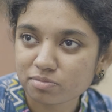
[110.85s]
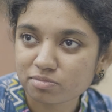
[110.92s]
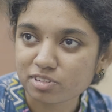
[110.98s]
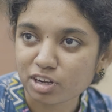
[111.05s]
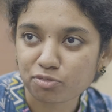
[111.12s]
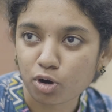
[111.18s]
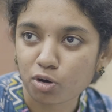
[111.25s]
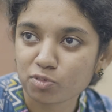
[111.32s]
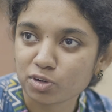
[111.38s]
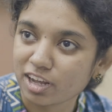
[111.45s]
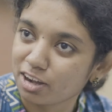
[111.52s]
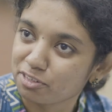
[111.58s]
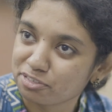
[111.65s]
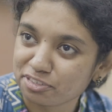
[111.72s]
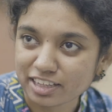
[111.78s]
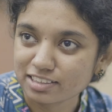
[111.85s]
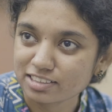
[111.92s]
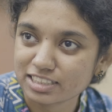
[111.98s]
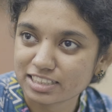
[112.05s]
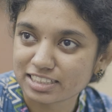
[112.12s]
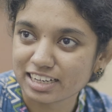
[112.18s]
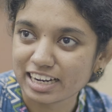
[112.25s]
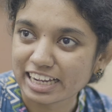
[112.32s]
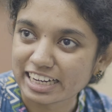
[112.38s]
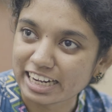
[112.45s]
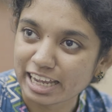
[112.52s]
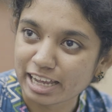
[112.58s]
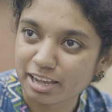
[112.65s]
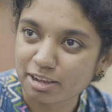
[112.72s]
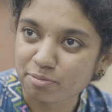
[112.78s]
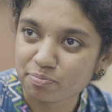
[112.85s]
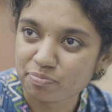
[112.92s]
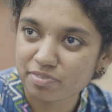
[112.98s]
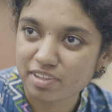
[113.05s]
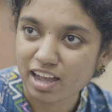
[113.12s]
That form would have fields like name,